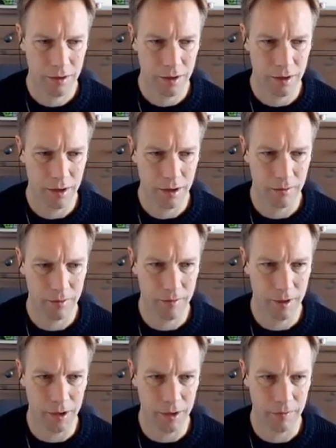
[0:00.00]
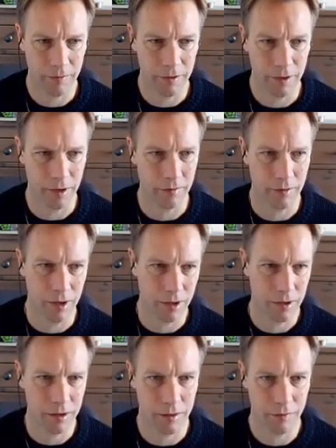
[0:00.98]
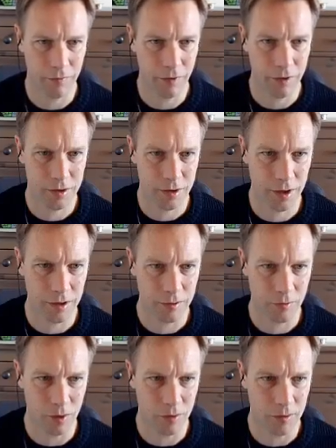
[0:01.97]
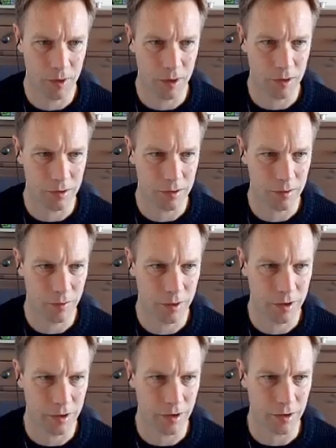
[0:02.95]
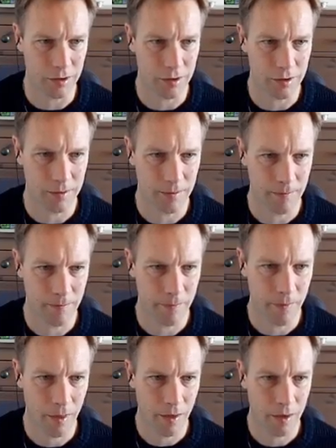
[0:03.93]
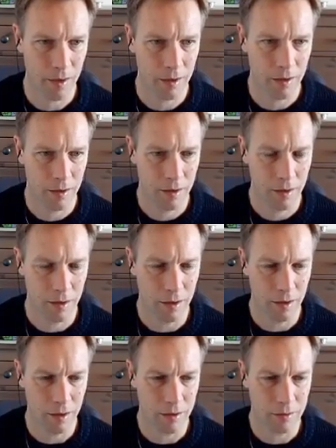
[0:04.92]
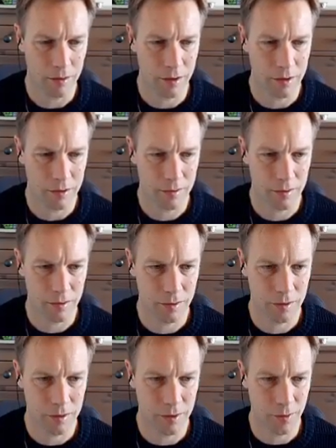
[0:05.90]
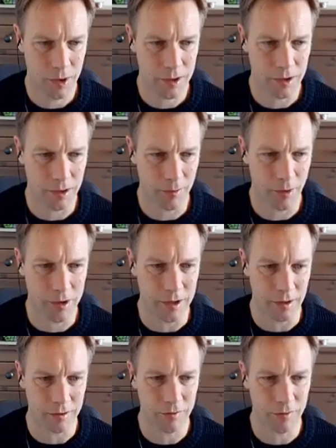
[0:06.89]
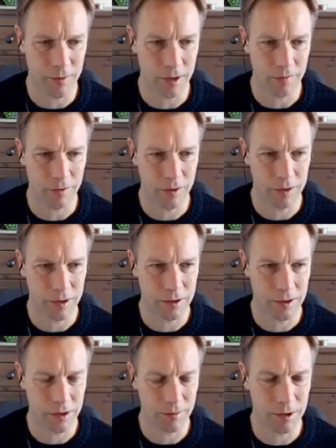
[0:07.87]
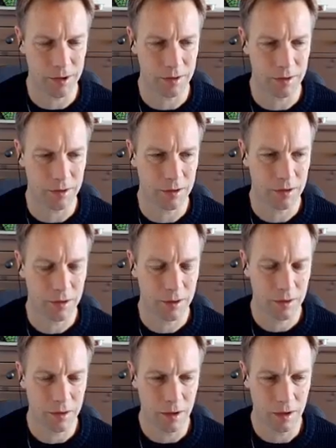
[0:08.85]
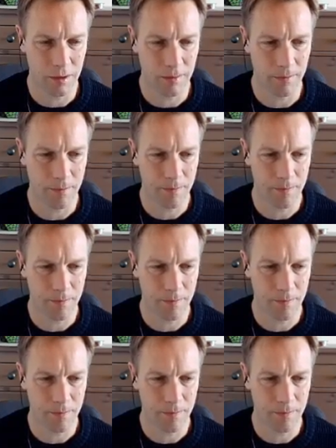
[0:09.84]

And that would mean, if we'd done it right, that the first test would pass, which it does and it's suppressing the printouts from that first test now because um,